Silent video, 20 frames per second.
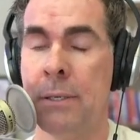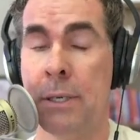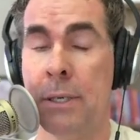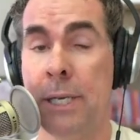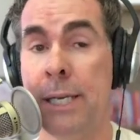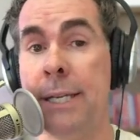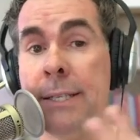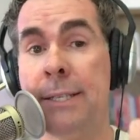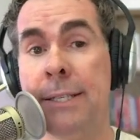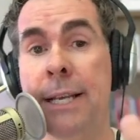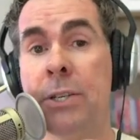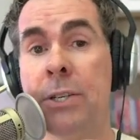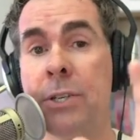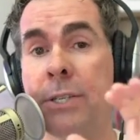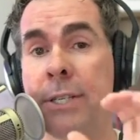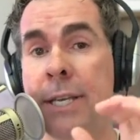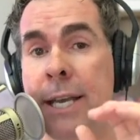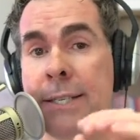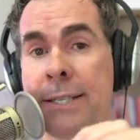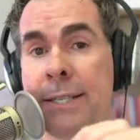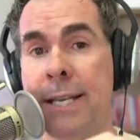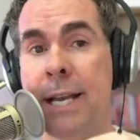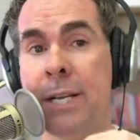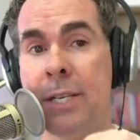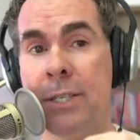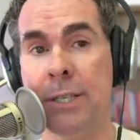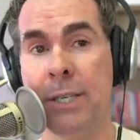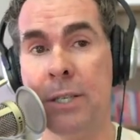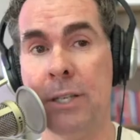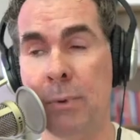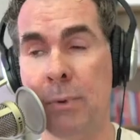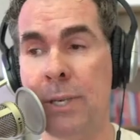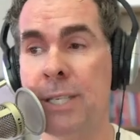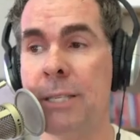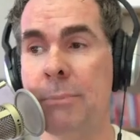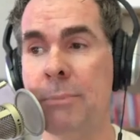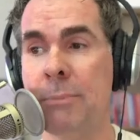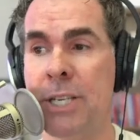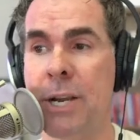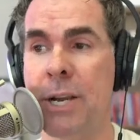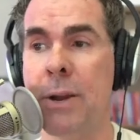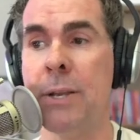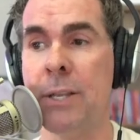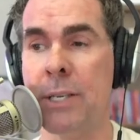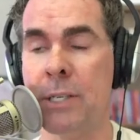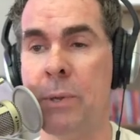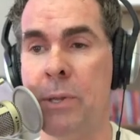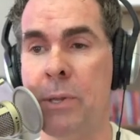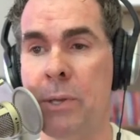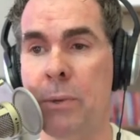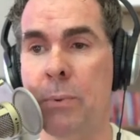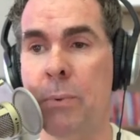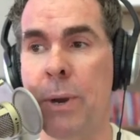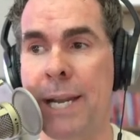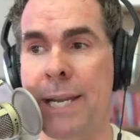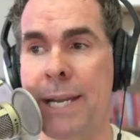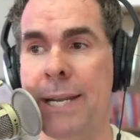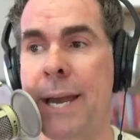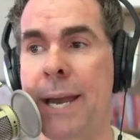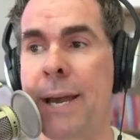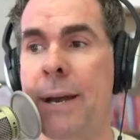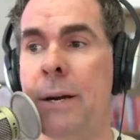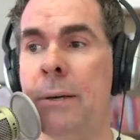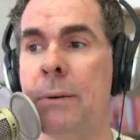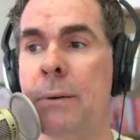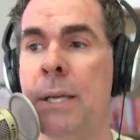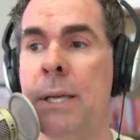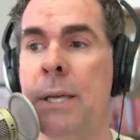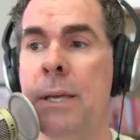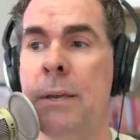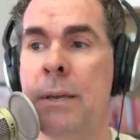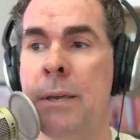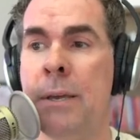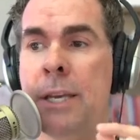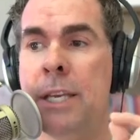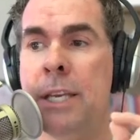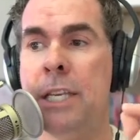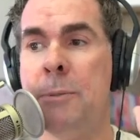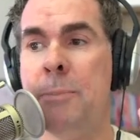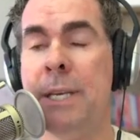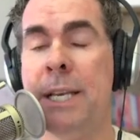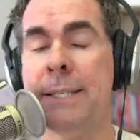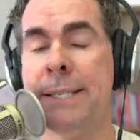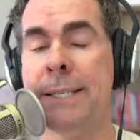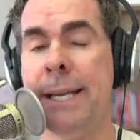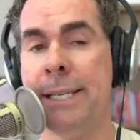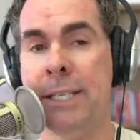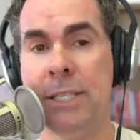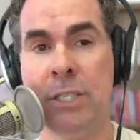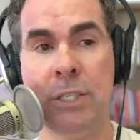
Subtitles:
And it's an exercise actually. And the reason I'm sharing this with you right now is because I